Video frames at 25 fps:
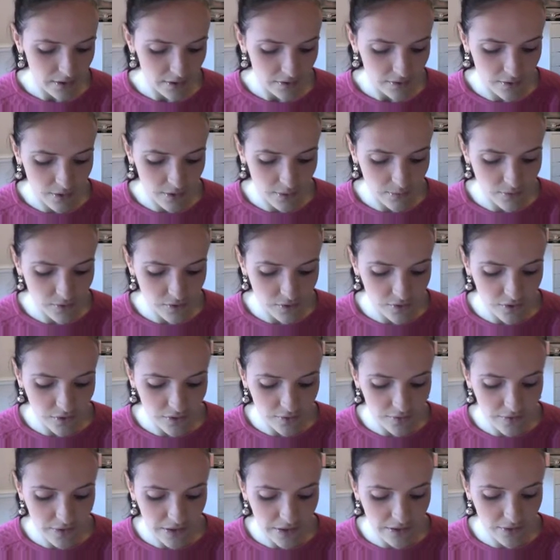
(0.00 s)
So I'm just going
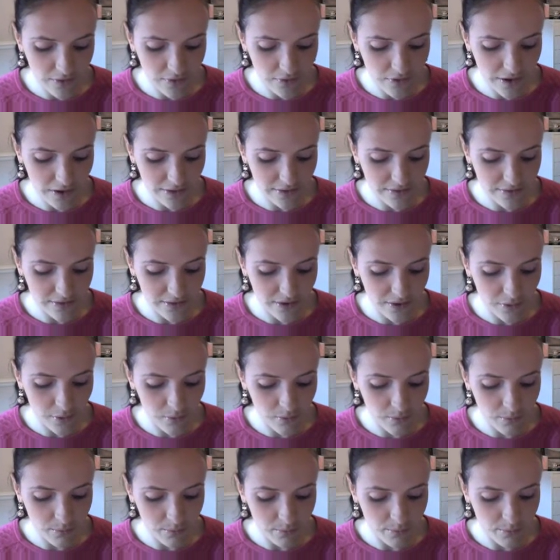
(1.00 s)
to fill in the rest now